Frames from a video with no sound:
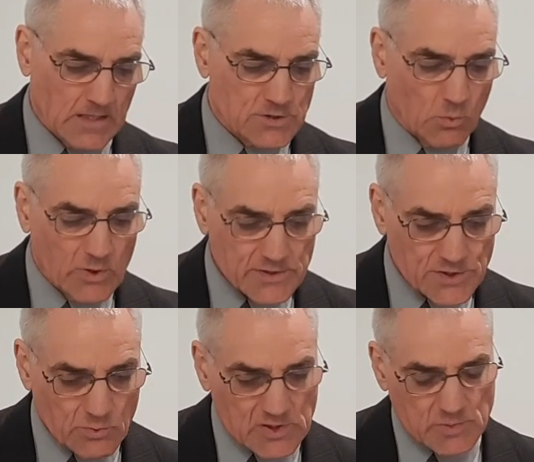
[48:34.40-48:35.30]
So what
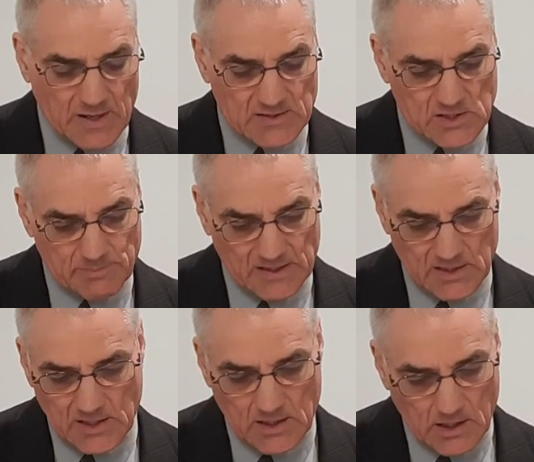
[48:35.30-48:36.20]
is the
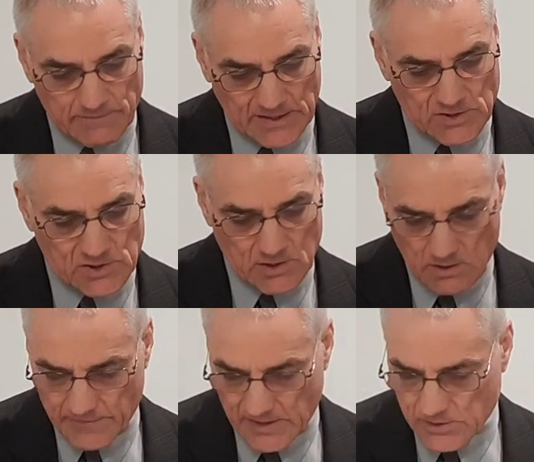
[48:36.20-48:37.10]
responsibility of a
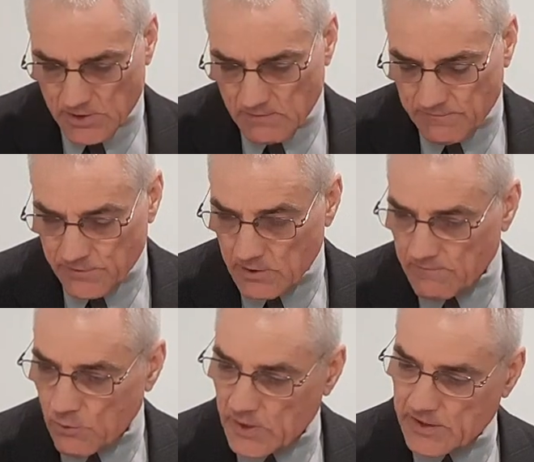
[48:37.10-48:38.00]
servant,
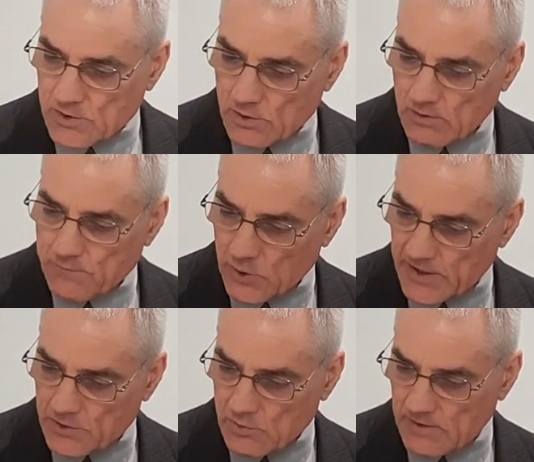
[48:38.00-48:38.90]
42,
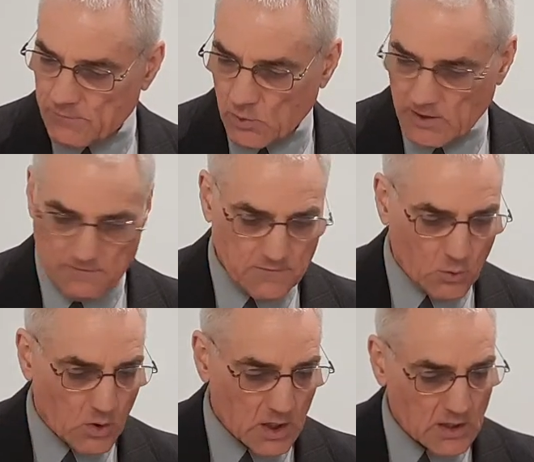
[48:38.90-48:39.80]
43,
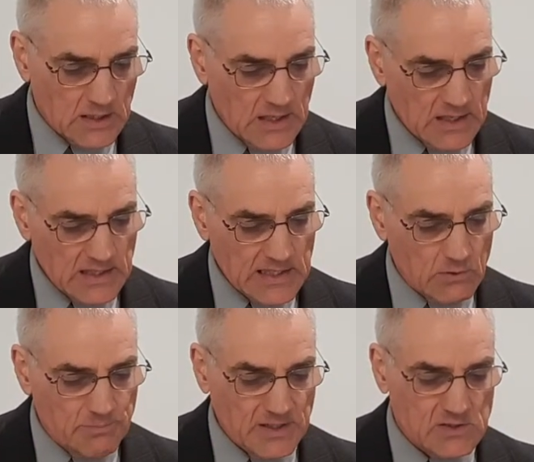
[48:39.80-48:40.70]
44? It
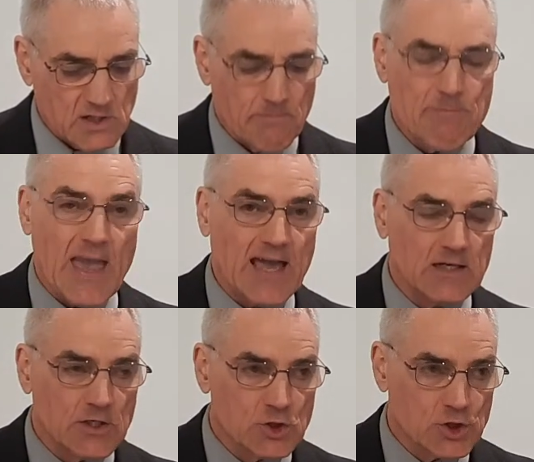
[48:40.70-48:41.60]
would be to
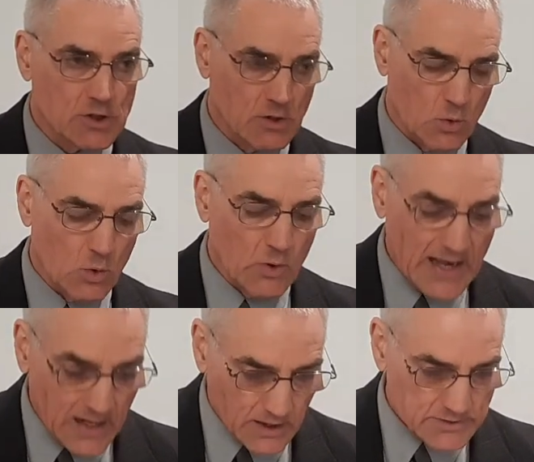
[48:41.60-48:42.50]
manage
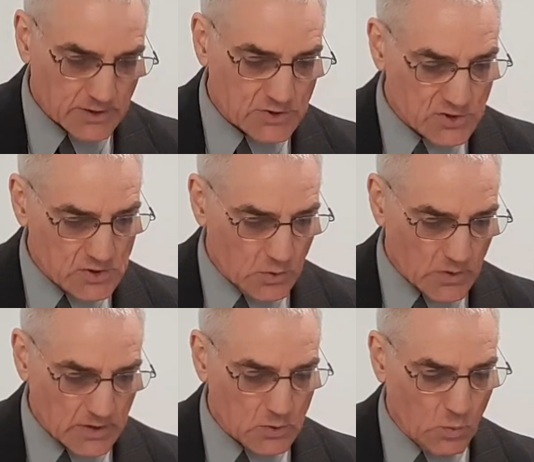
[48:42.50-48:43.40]
well, to
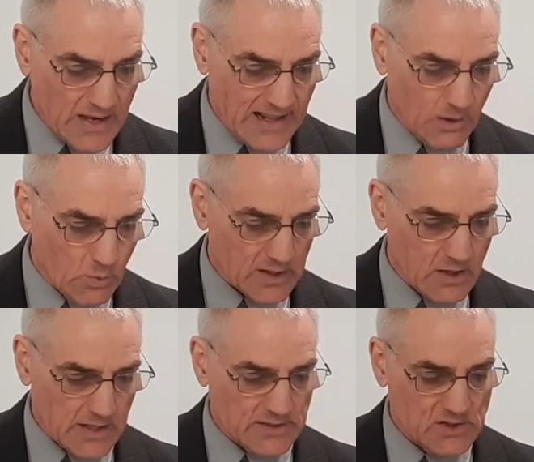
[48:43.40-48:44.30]
steward well what
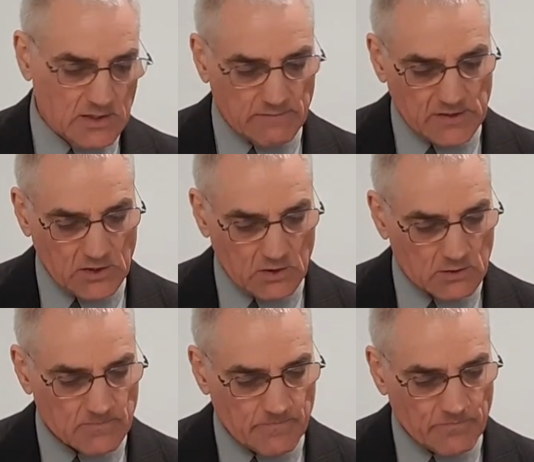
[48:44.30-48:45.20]
God has given you.